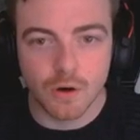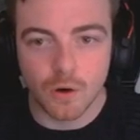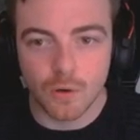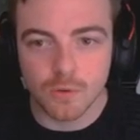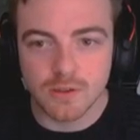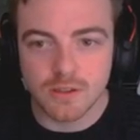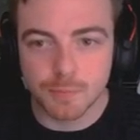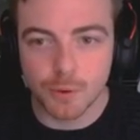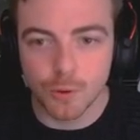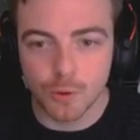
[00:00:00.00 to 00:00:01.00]
Holy
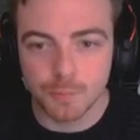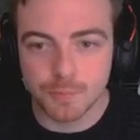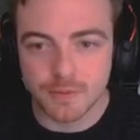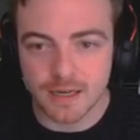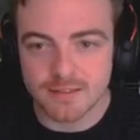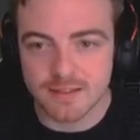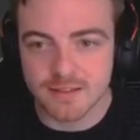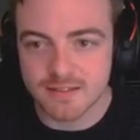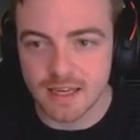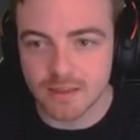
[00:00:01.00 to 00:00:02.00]
poop. That is
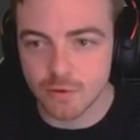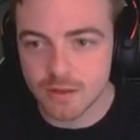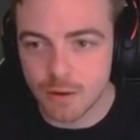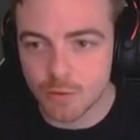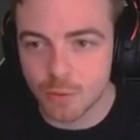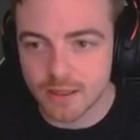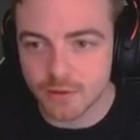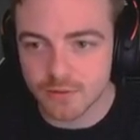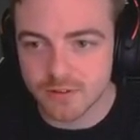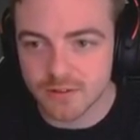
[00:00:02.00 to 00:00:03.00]
insane. Look how
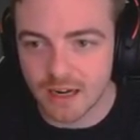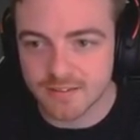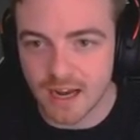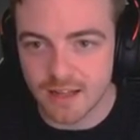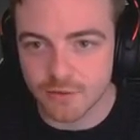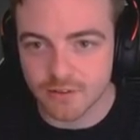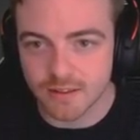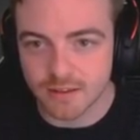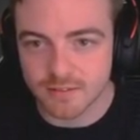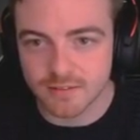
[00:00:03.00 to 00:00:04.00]
quick those guys gather
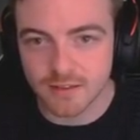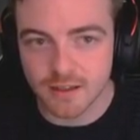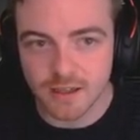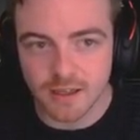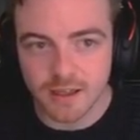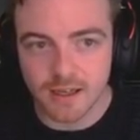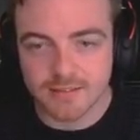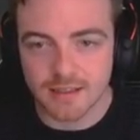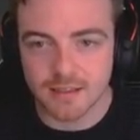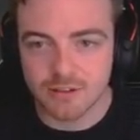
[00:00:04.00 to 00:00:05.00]
things. It's
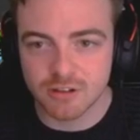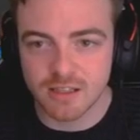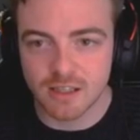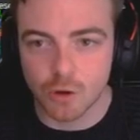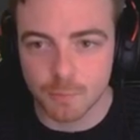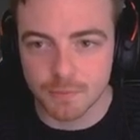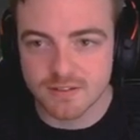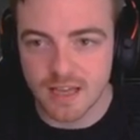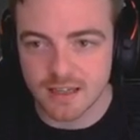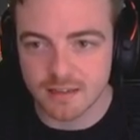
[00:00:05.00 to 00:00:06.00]
like literally a couple of
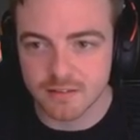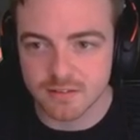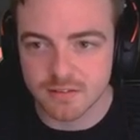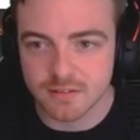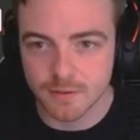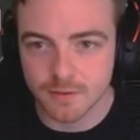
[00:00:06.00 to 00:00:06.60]
seconds.